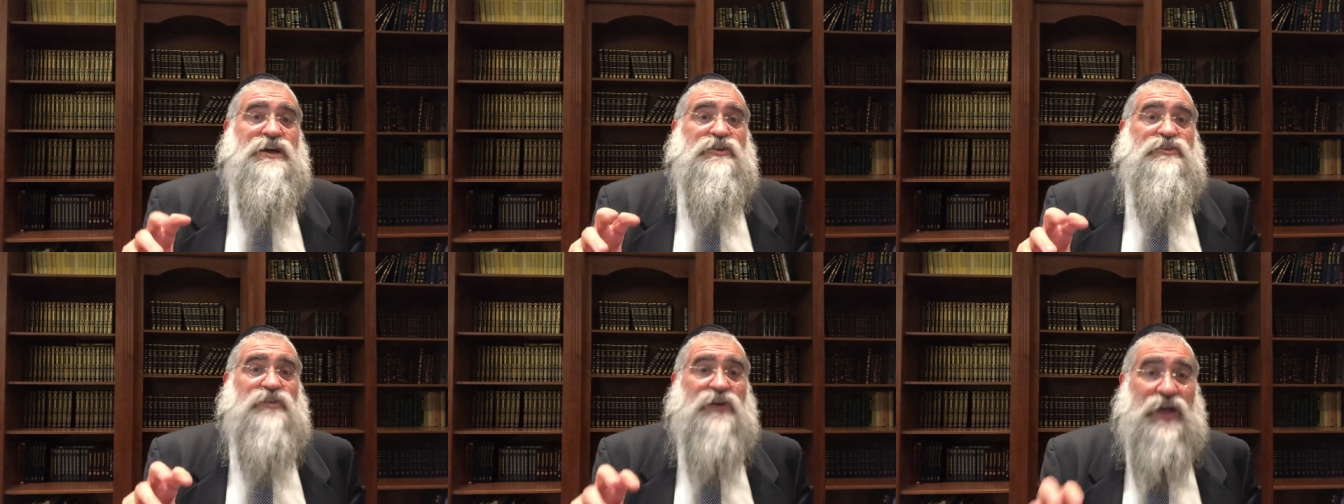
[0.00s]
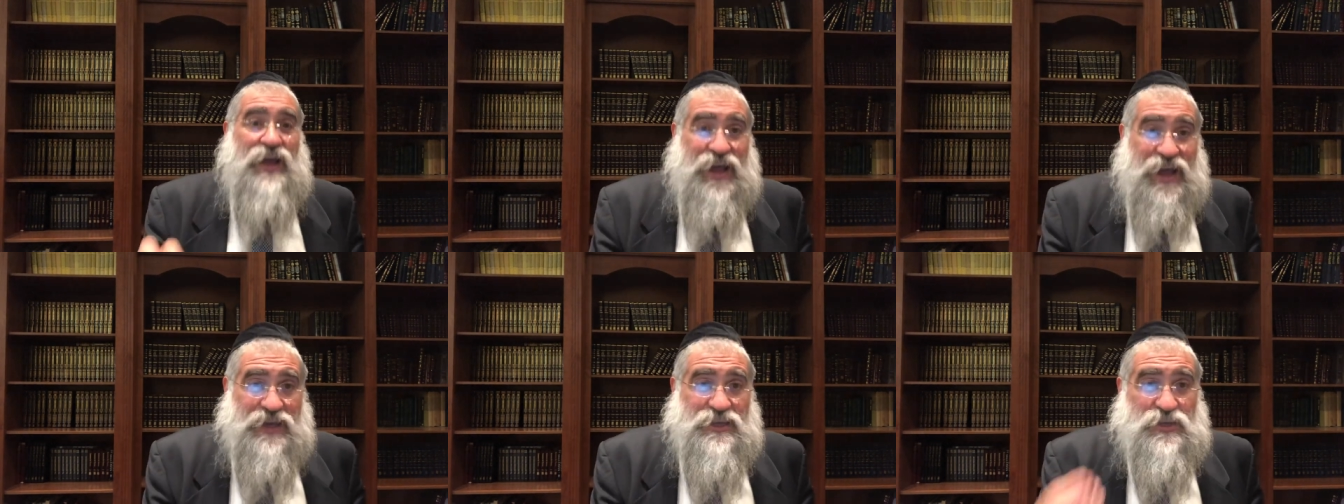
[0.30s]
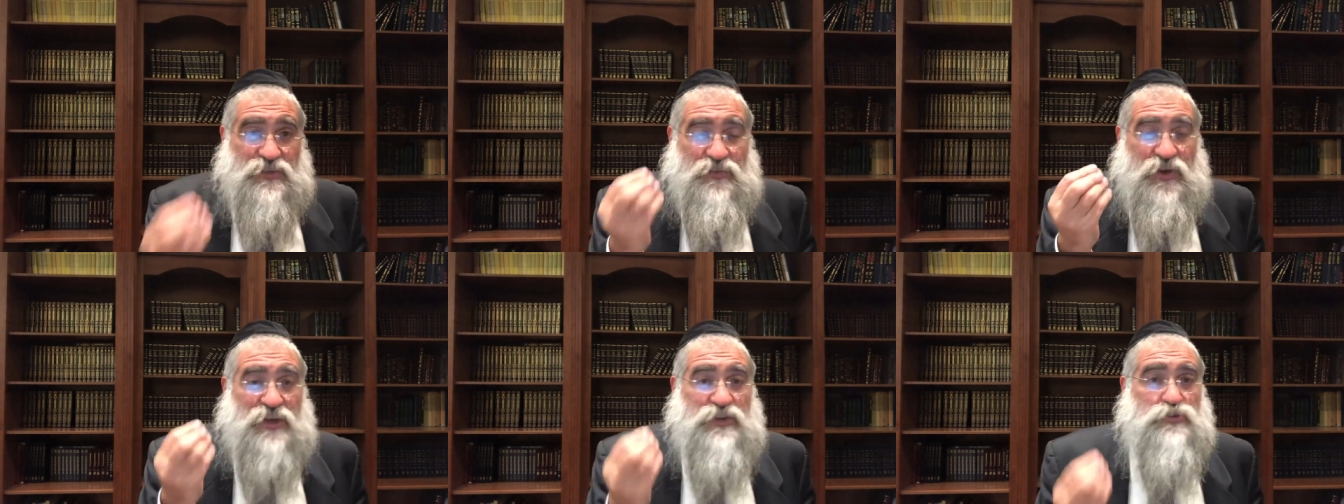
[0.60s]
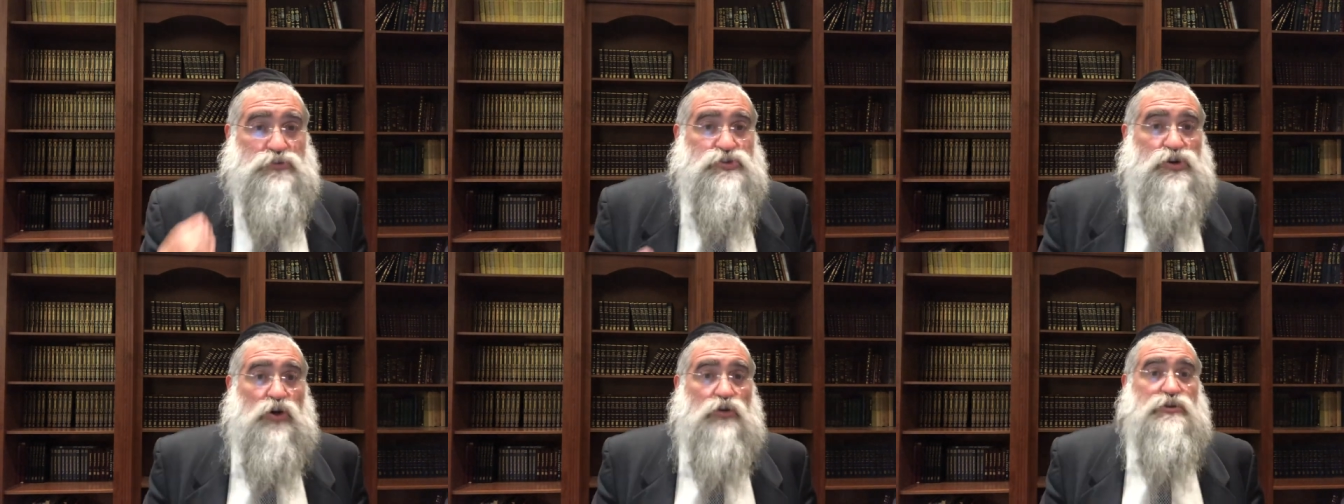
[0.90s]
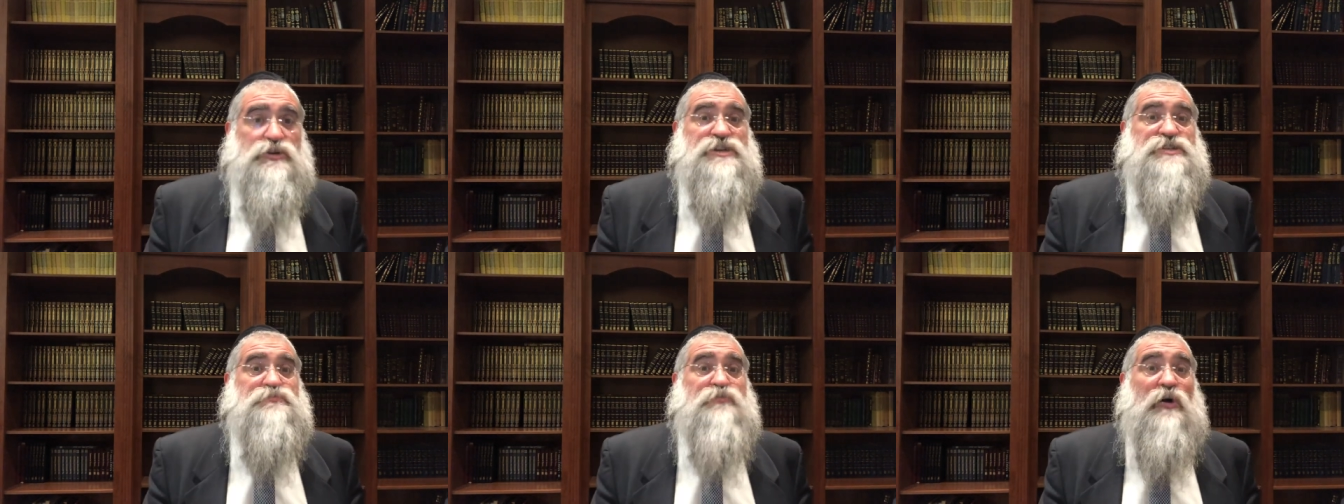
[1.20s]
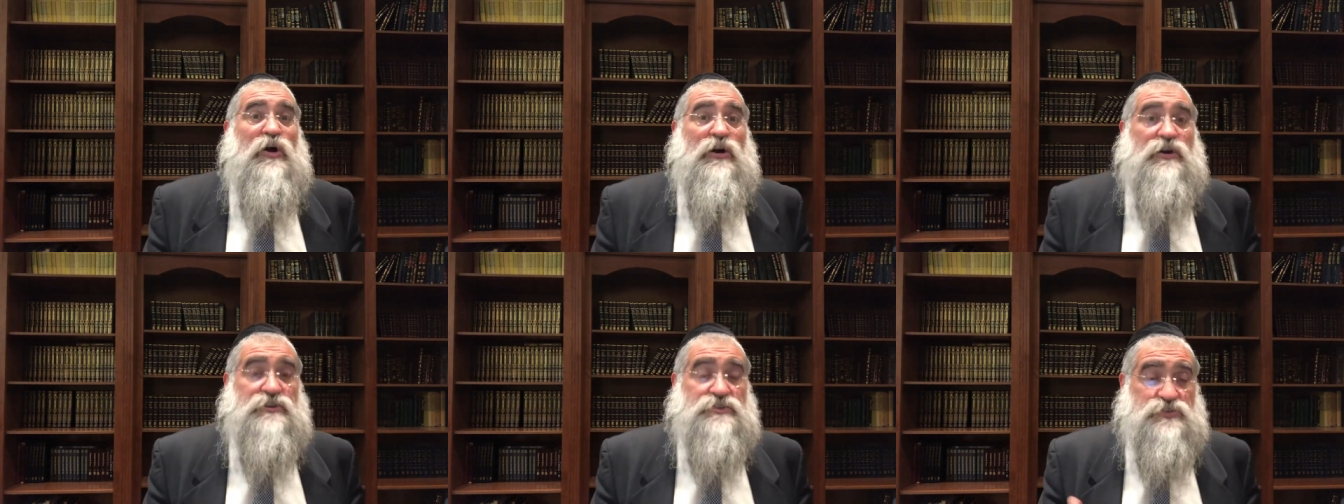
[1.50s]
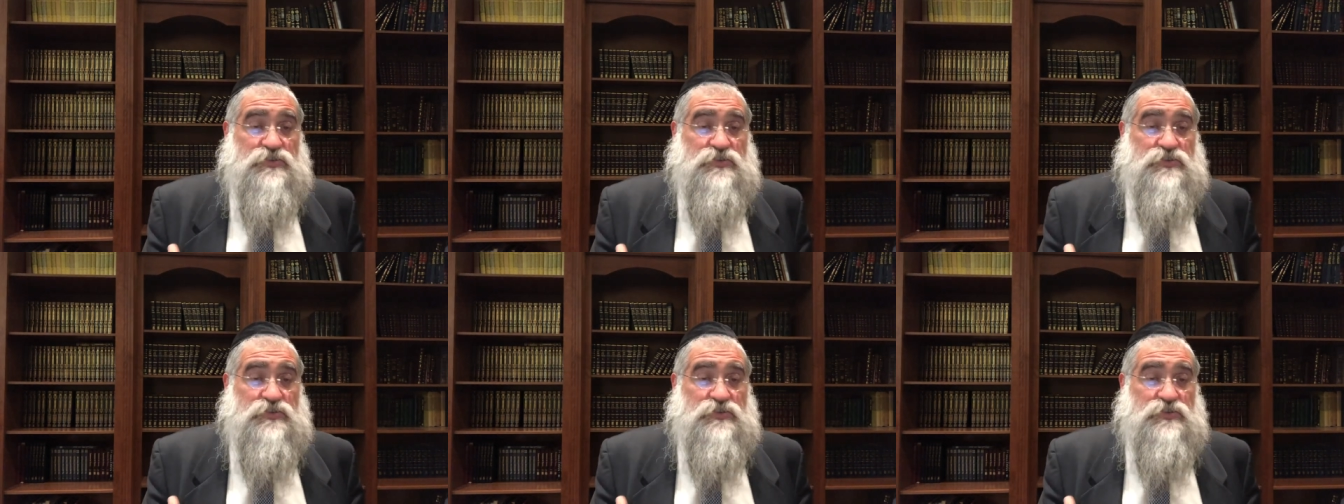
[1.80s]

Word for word: to elevate those holy sparks.